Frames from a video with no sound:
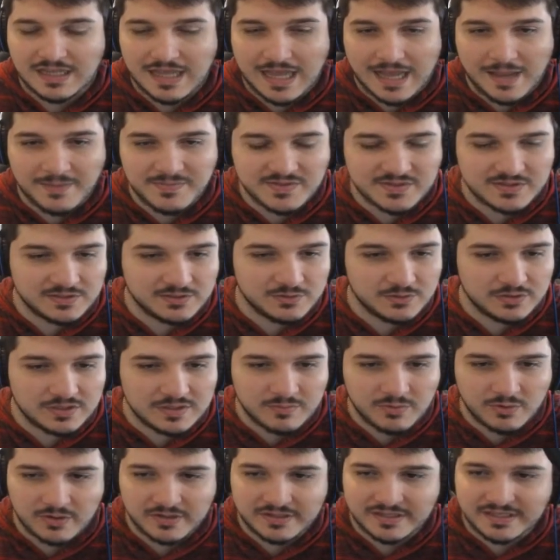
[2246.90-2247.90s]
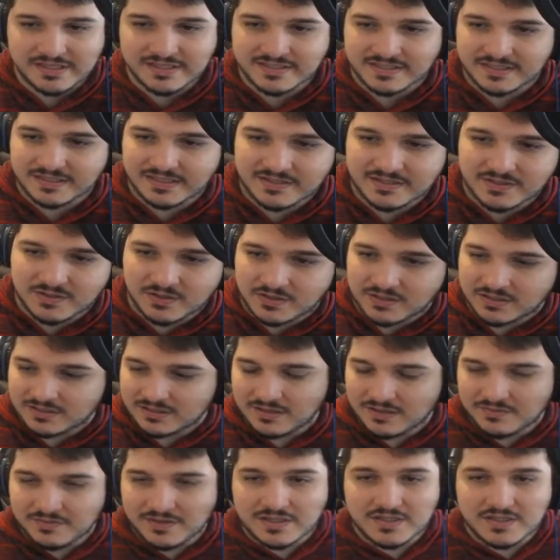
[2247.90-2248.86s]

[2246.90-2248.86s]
Absolutely, bro. It needs all the love.